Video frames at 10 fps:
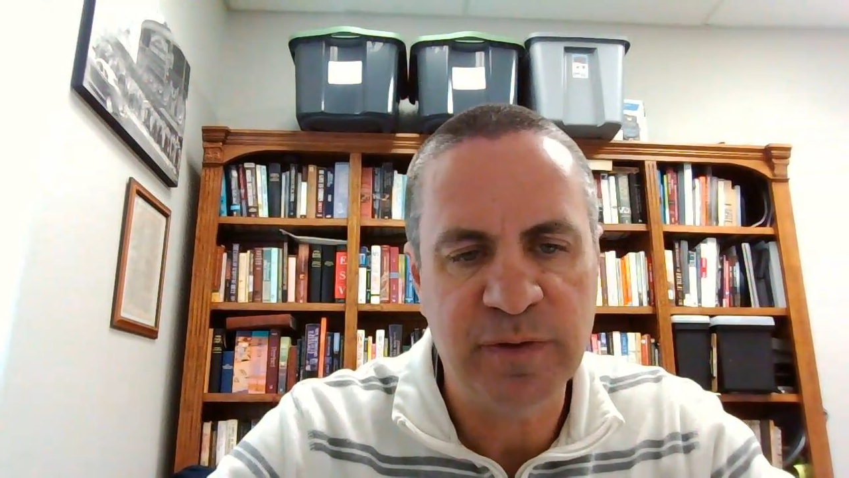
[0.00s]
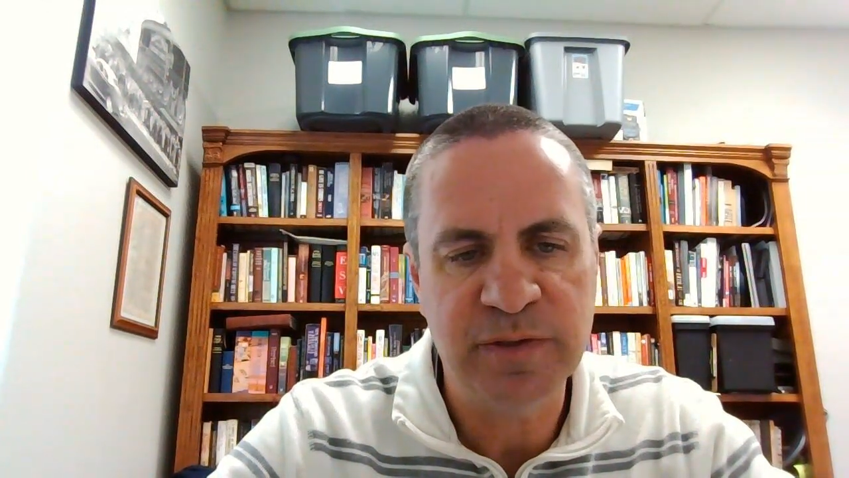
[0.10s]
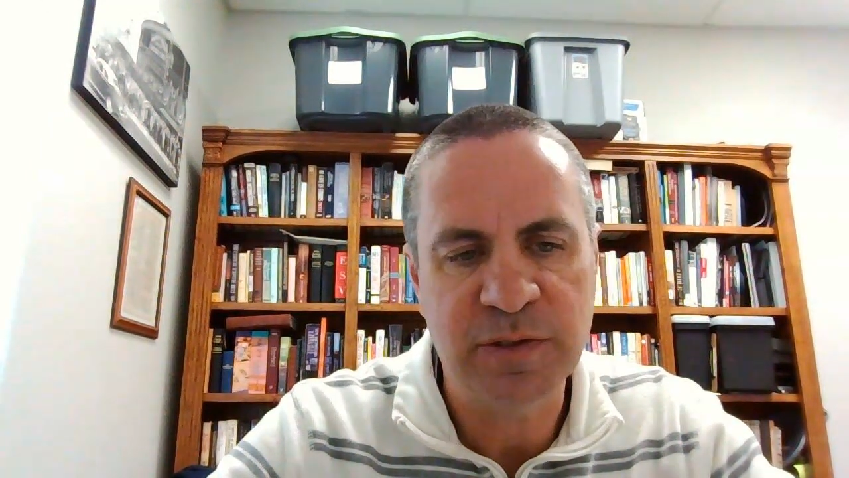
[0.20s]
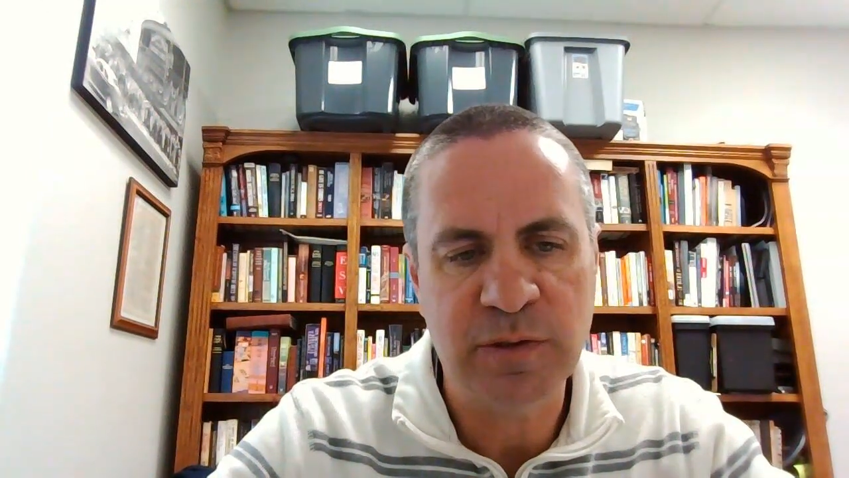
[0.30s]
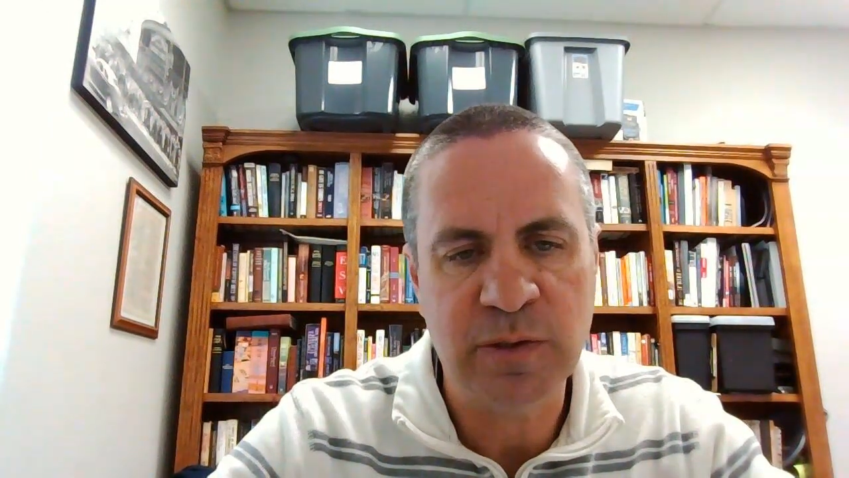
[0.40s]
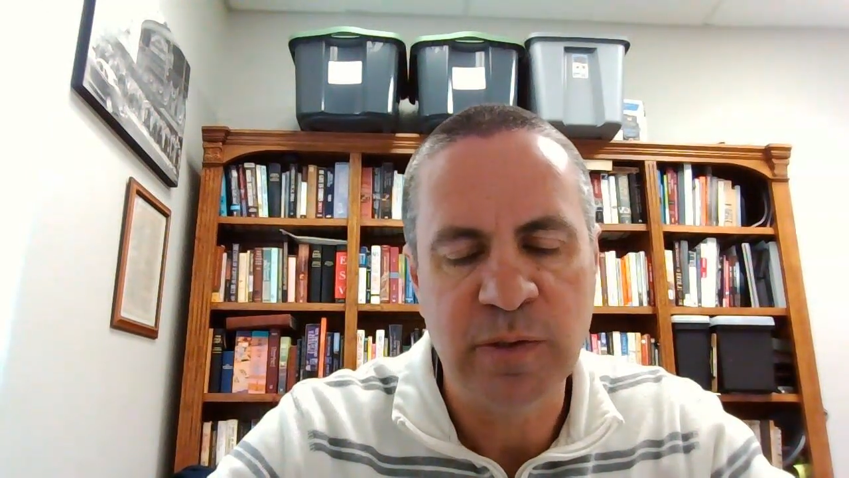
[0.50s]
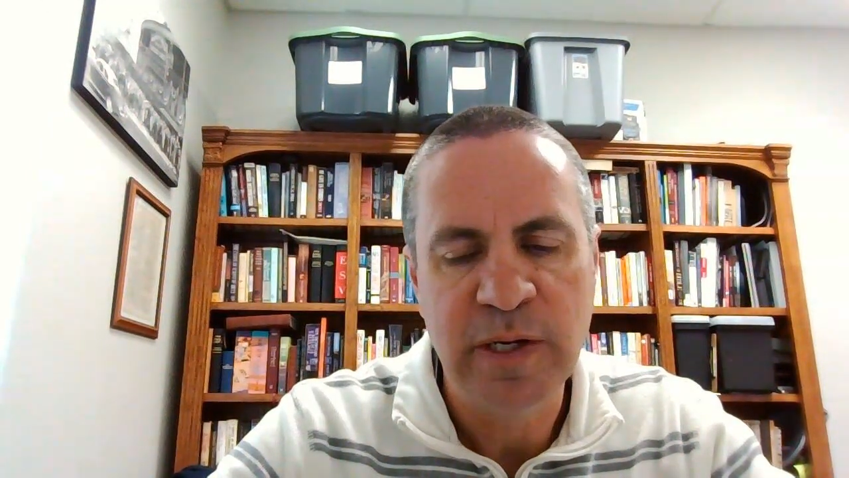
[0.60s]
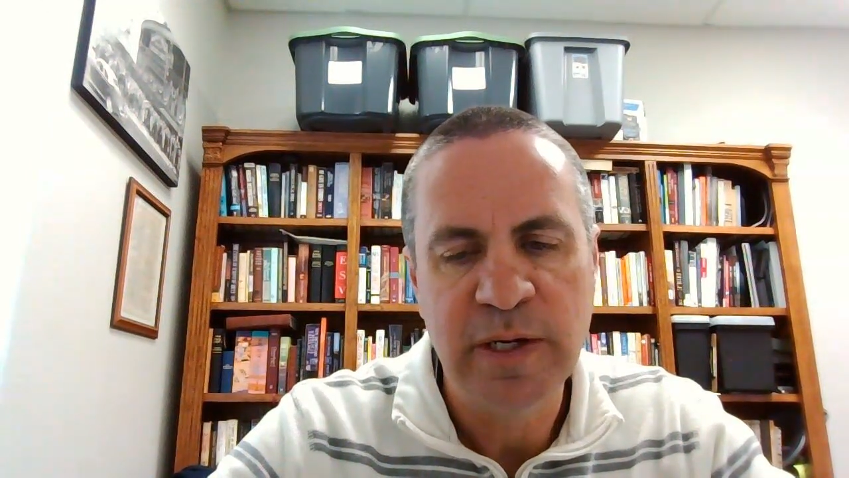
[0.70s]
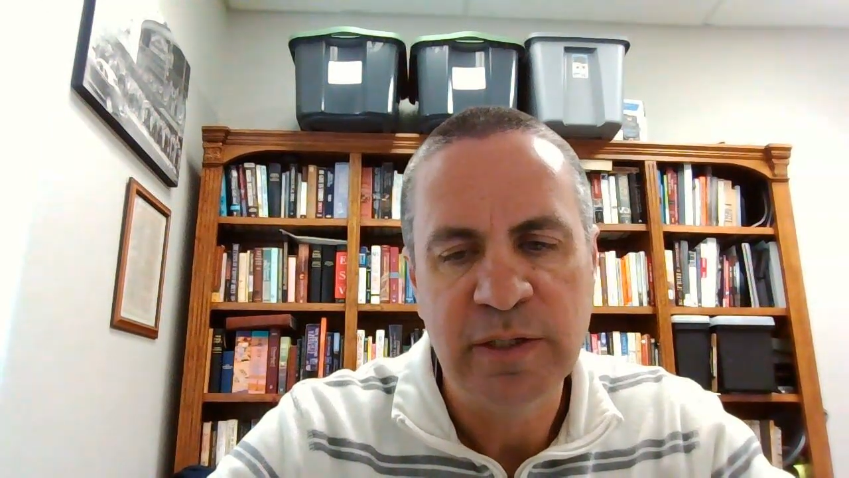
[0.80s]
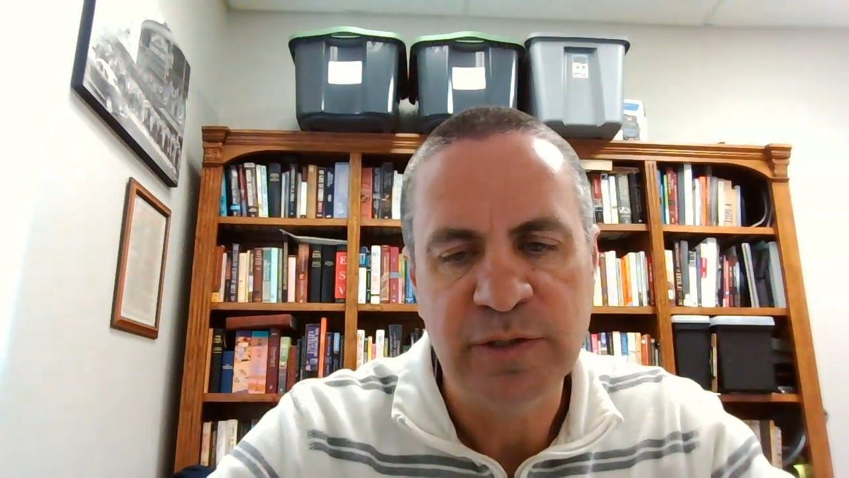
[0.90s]
And so
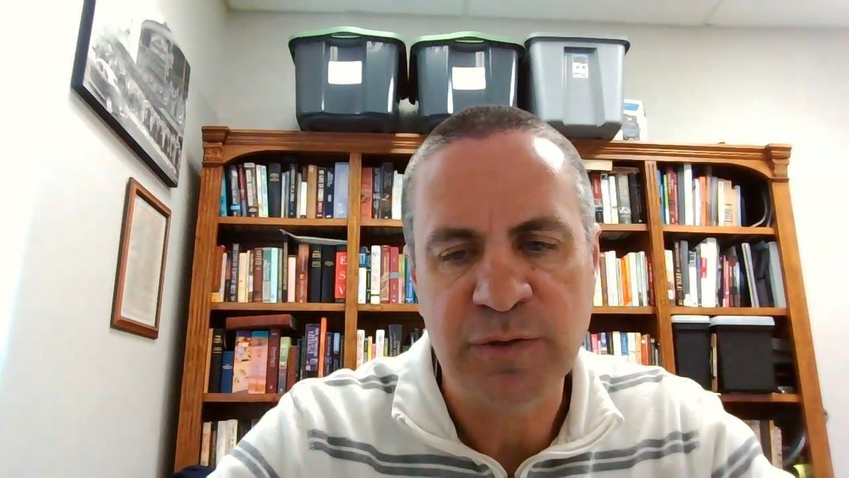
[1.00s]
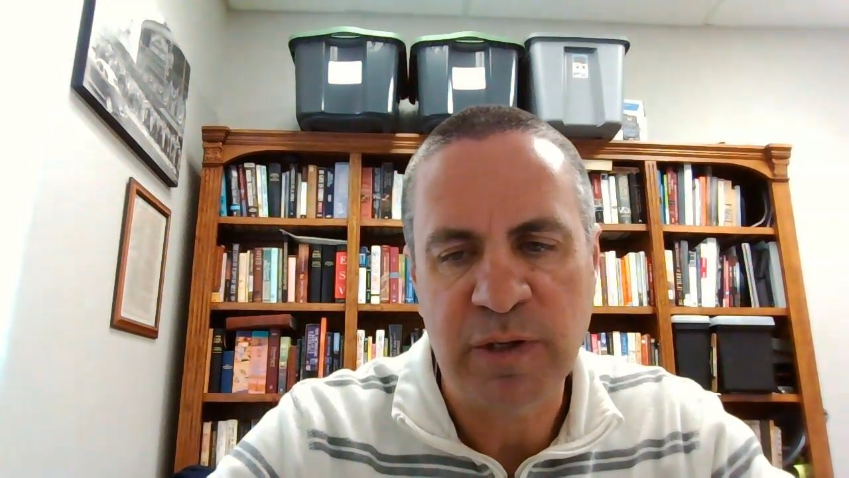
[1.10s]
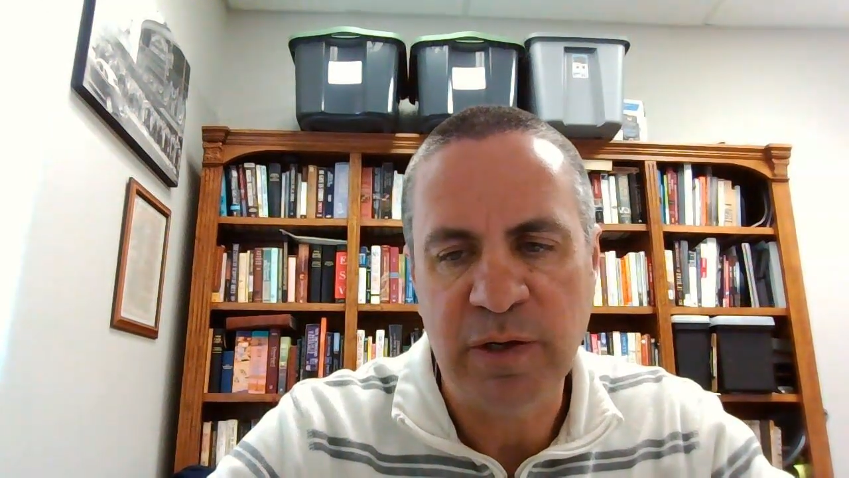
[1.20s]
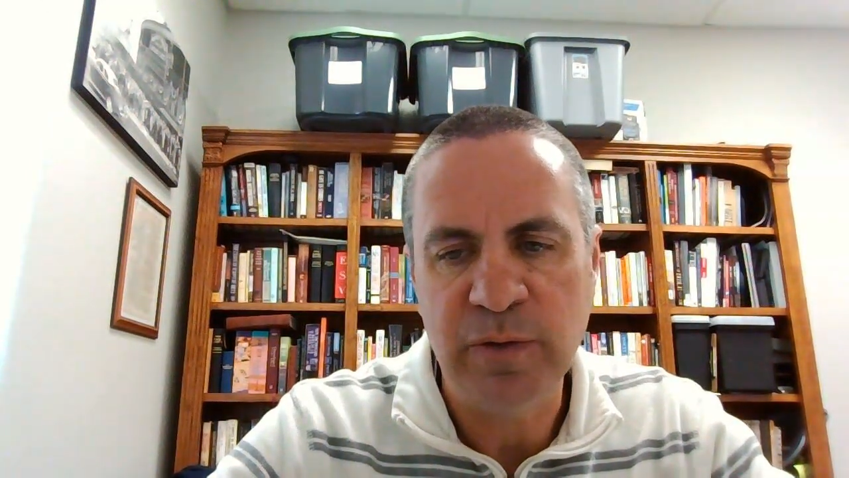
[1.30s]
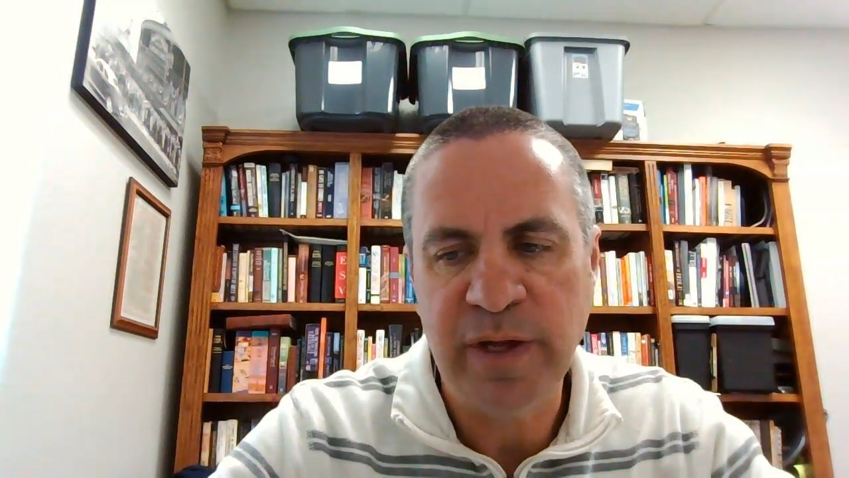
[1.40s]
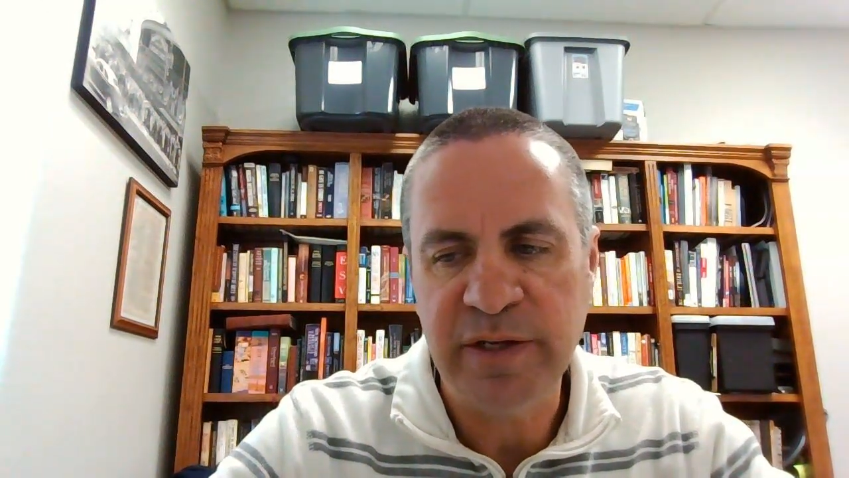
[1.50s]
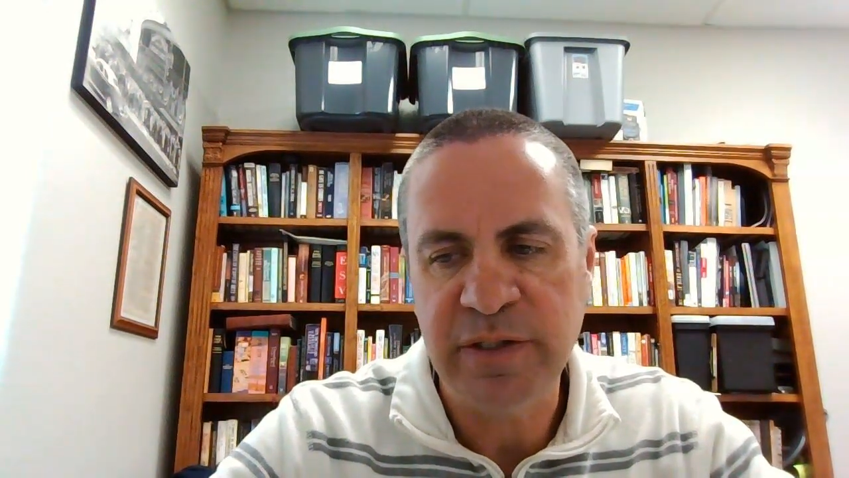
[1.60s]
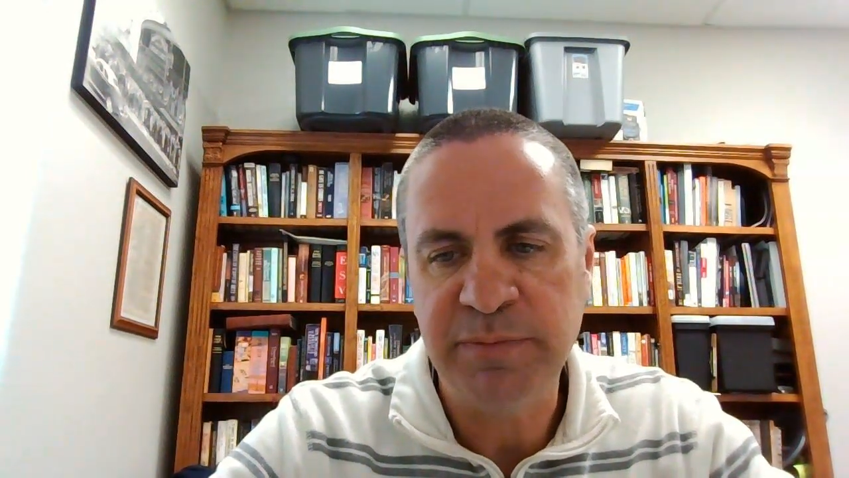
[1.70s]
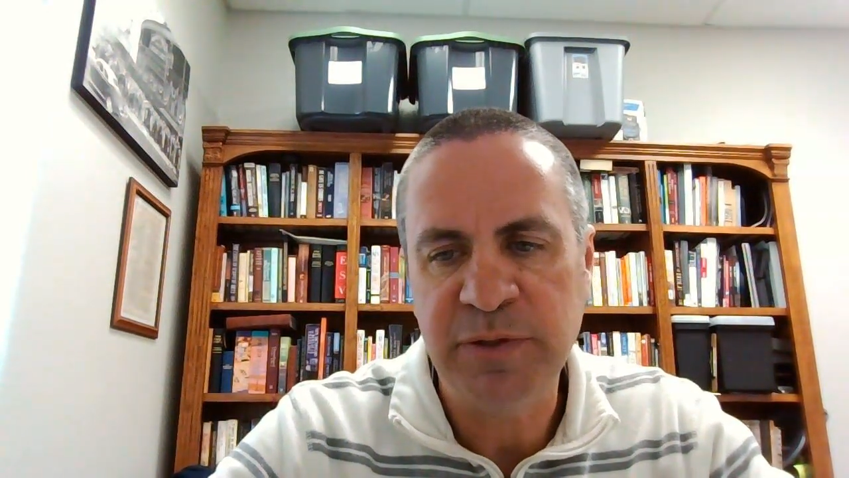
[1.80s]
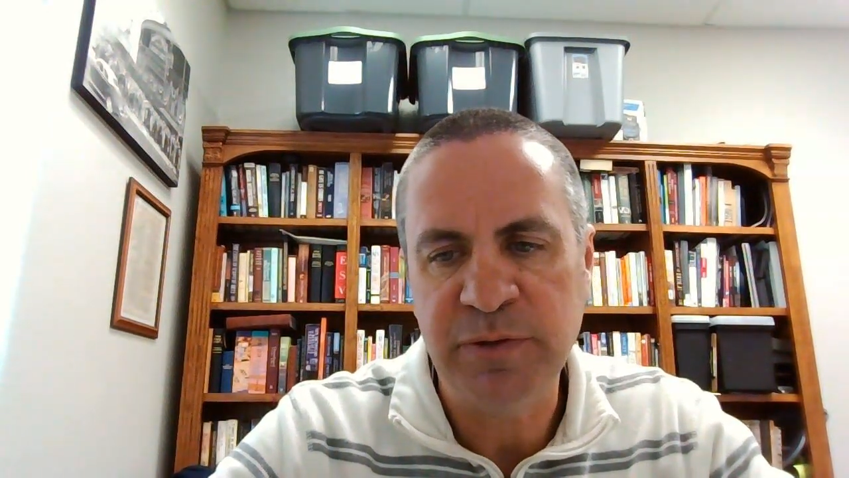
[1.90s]
just want to hold that
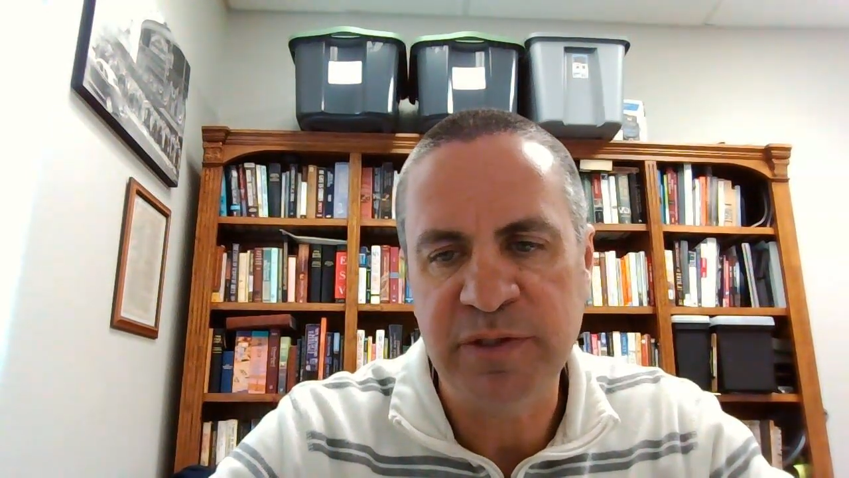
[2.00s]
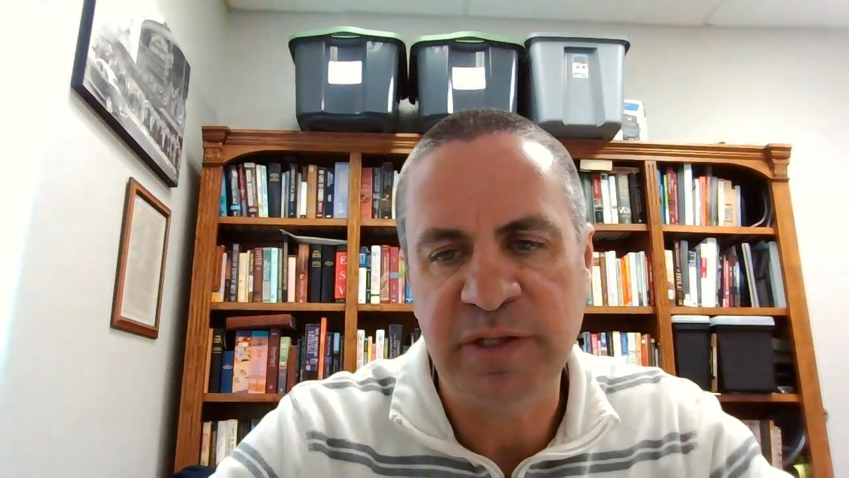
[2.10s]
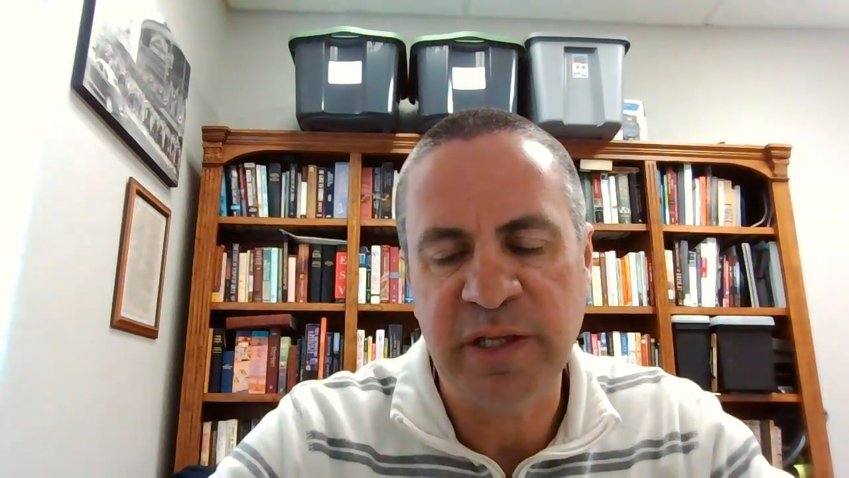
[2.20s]
up to us.